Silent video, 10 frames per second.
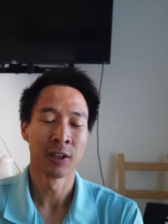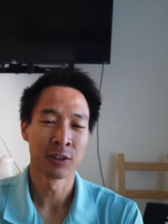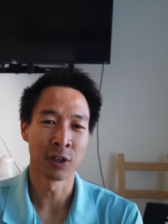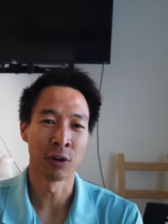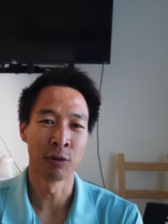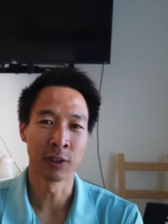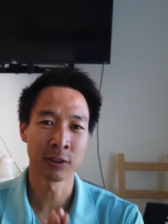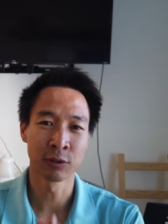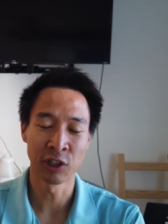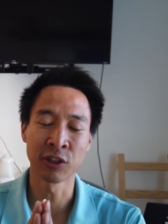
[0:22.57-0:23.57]
So
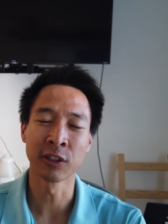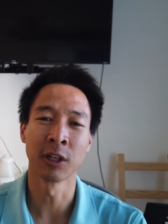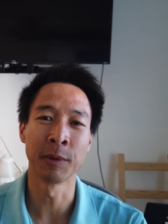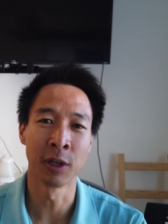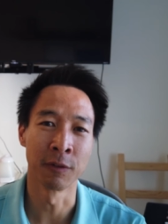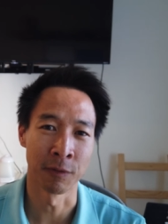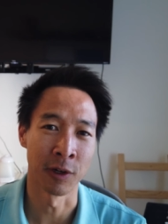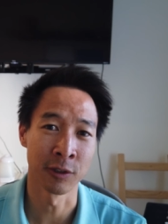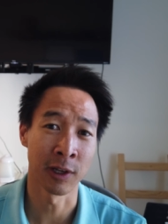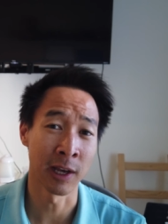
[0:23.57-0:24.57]
this, this is gonna be good for
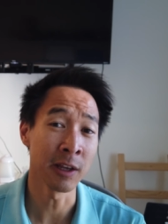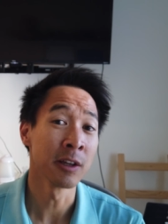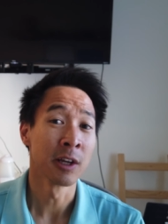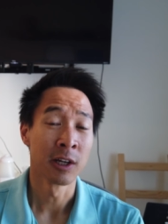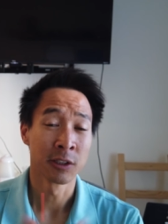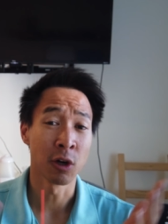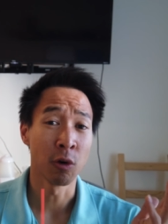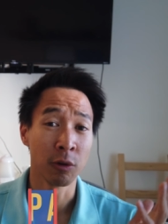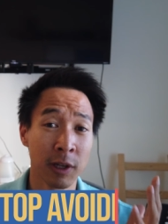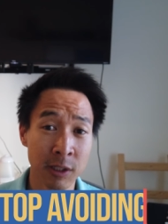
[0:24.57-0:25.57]
us, okay?
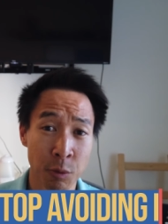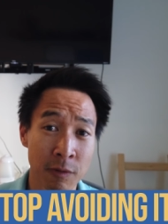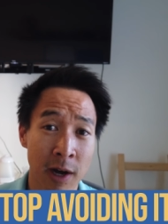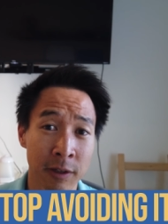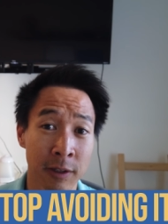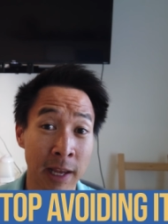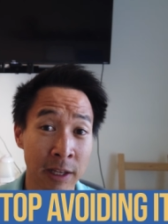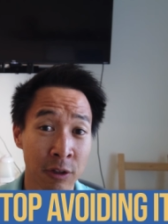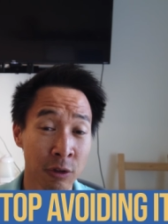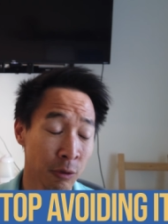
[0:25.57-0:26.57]
So let's move on to
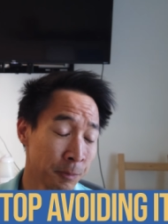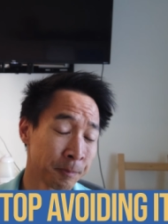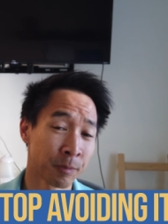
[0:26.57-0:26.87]
day two.